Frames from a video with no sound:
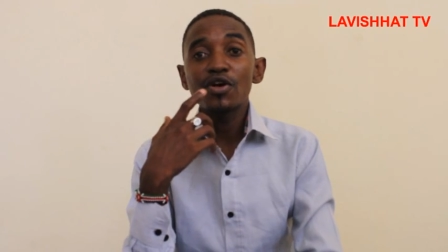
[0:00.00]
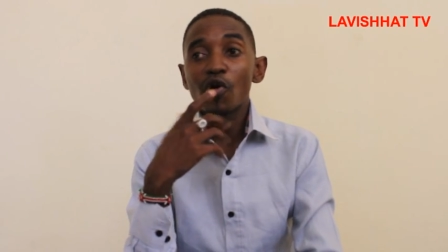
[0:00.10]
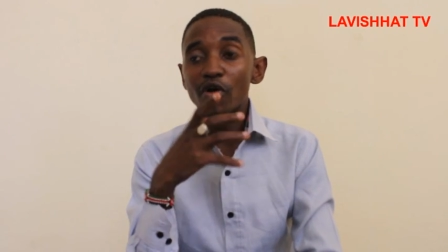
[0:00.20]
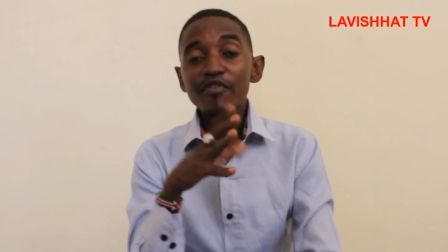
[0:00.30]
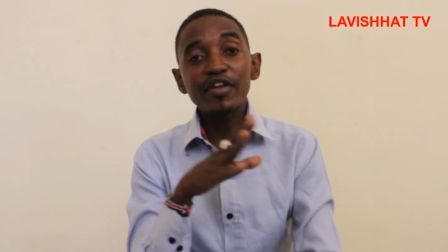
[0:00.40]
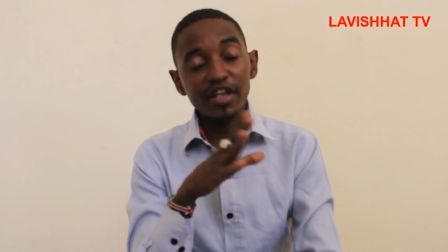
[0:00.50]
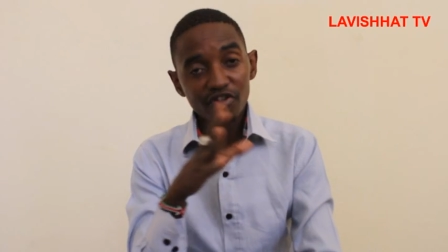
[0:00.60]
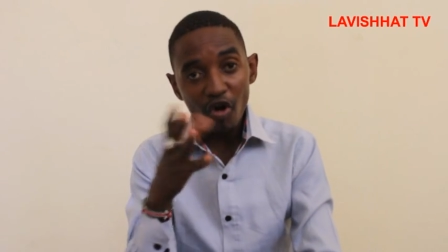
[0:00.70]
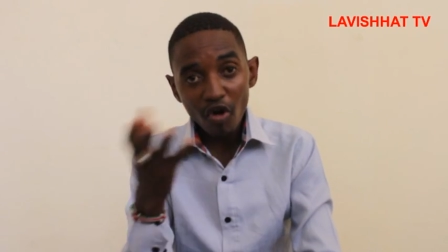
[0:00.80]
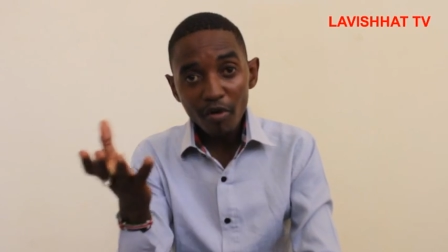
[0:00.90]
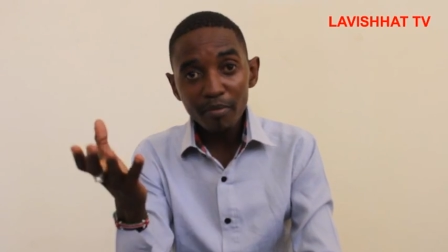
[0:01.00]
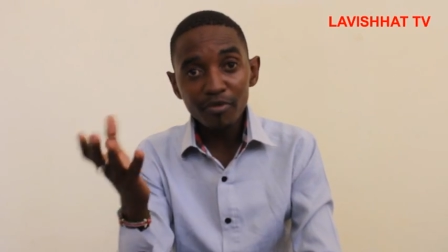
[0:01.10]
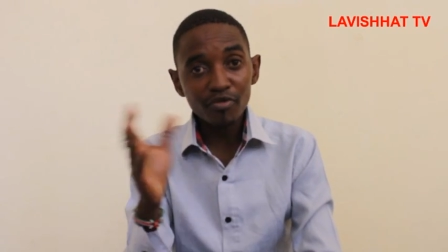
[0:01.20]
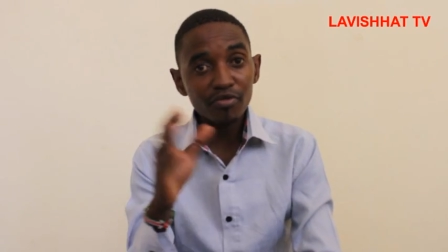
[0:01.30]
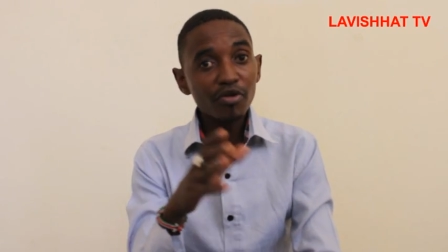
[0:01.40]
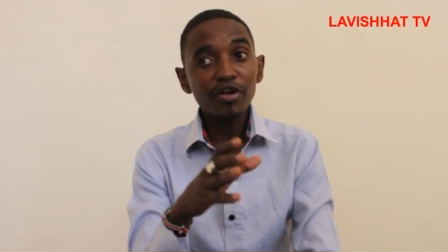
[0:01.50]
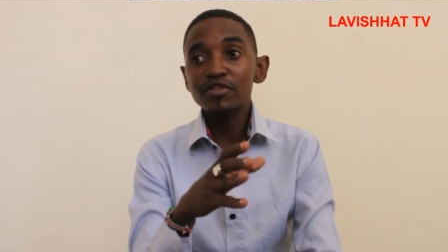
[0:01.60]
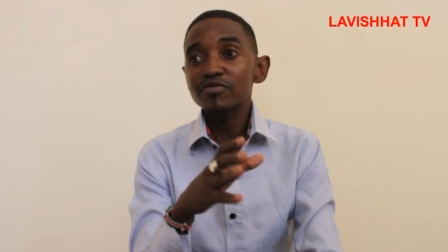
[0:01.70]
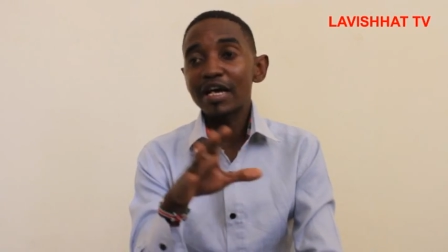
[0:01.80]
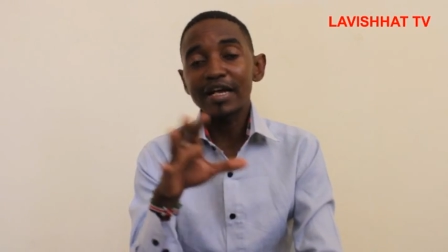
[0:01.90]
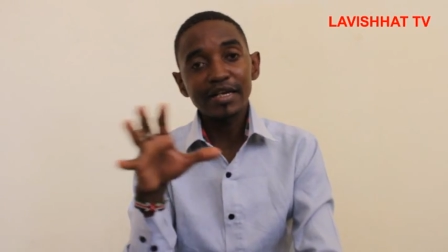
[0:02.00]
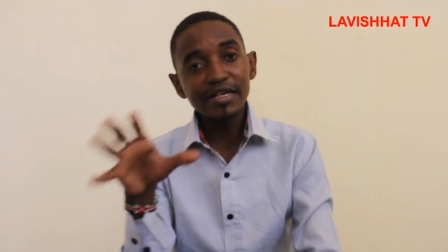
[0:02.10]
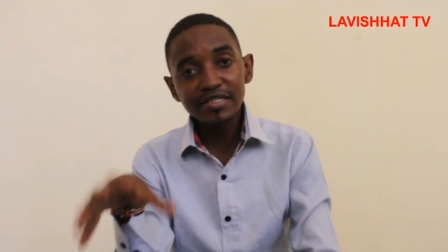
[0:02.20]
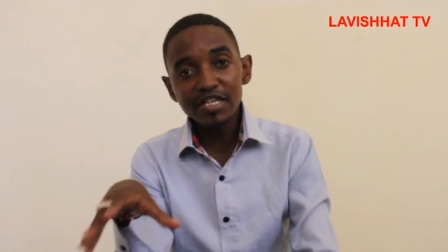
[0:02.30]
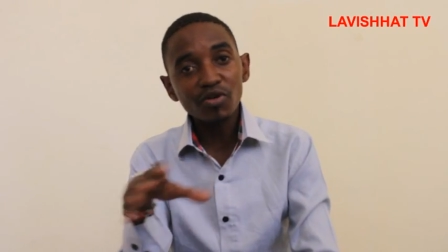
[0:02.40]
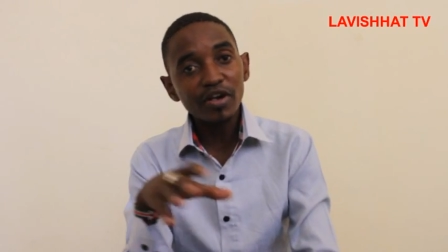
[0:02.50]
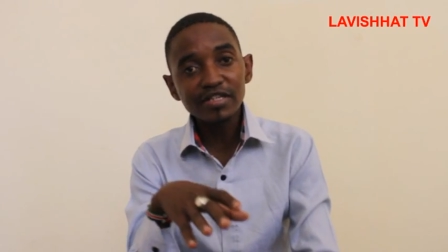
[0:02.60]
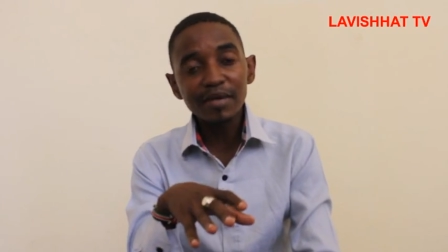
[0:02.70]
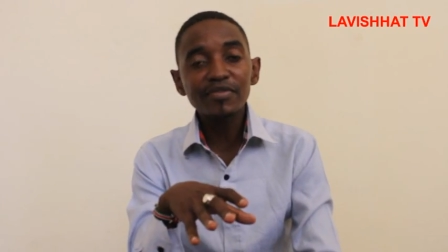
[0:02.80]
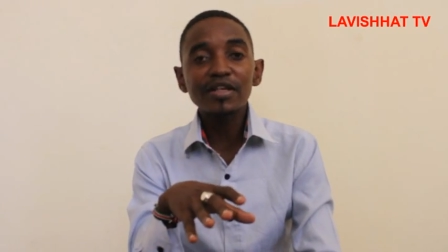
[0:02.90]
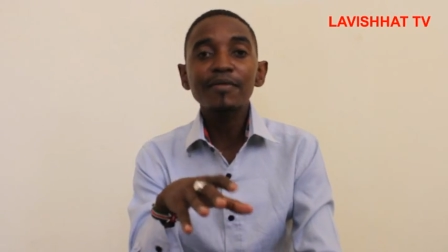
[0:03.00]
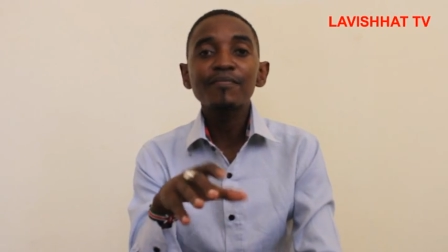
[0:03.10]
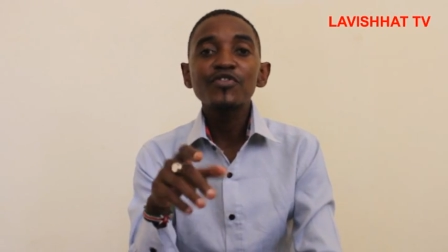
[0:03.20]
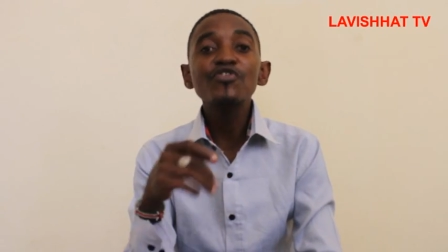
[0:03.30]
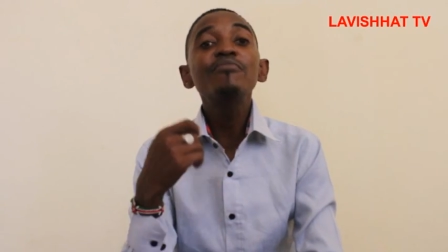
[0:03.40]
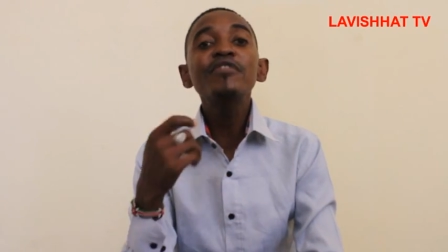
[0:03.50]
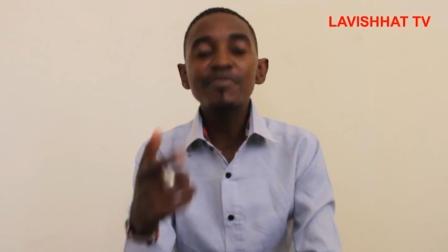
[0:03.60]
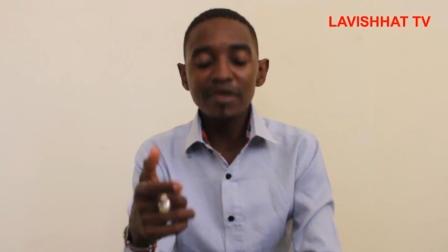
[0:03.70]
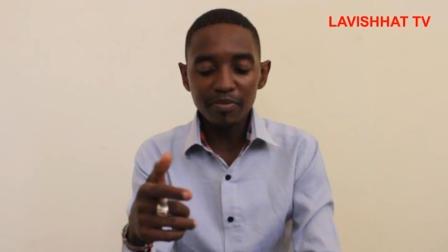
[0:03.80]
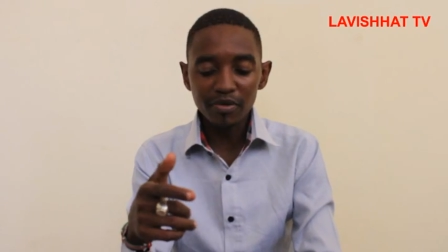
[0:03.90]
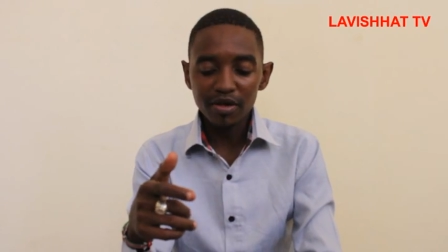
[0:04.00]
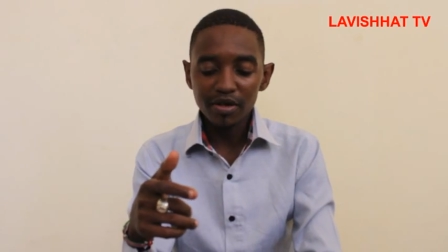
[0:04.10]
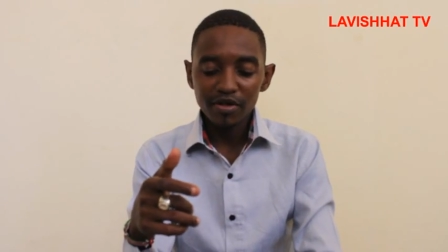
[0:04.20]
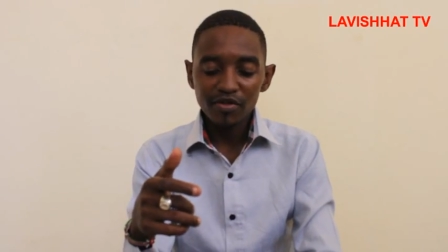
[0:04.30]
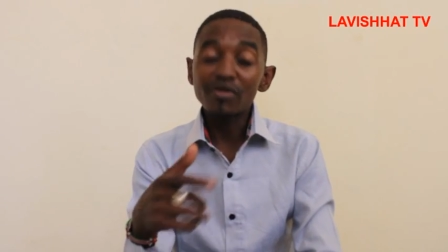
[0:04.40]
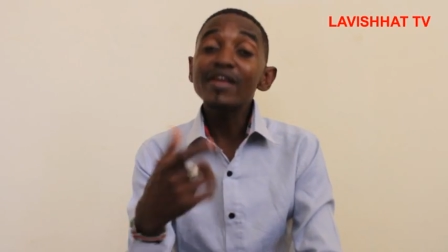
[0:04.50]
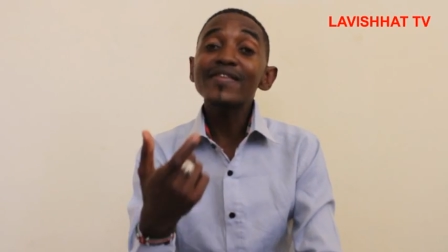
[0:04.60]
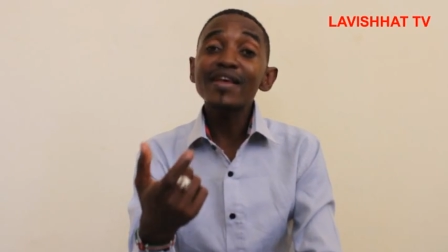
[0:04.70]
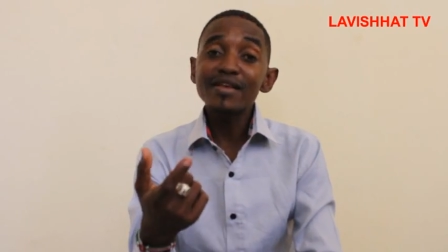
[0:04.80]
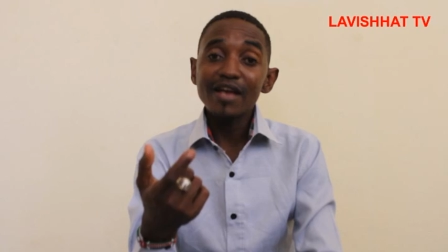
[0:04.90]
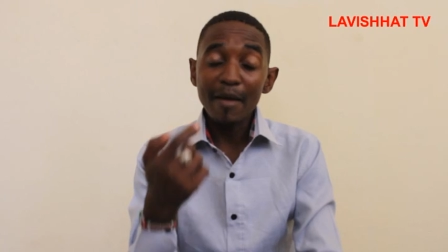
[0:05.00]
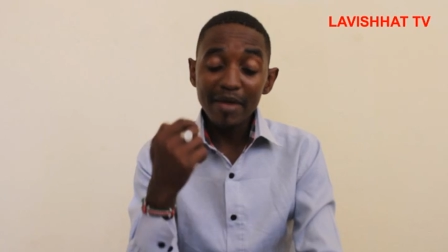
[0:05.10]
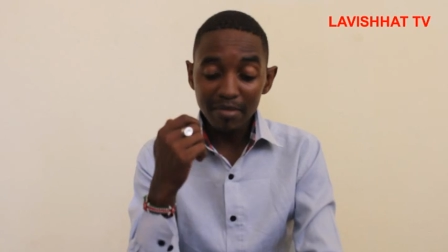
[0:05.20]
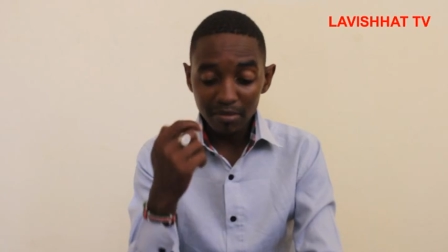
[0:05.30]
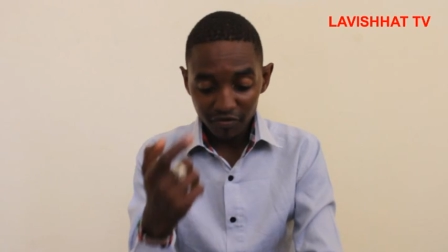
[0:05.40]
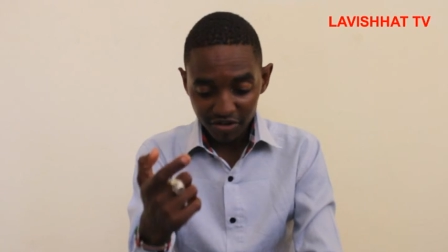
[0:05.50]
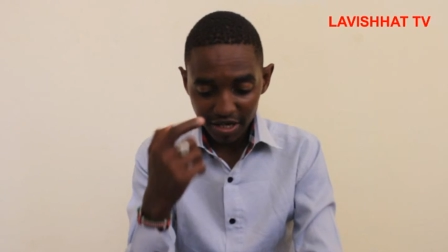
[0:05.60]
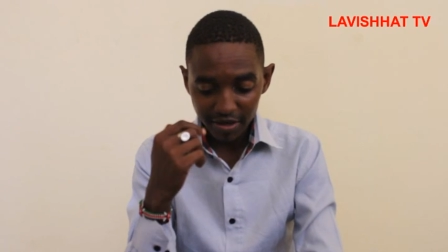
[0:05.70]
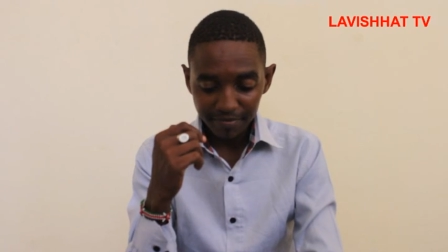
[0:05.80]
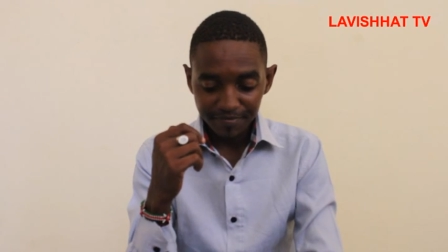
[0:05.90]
or even at home, you're going to the, an estate or something, you'll meet people. So let's say a minimum of 10.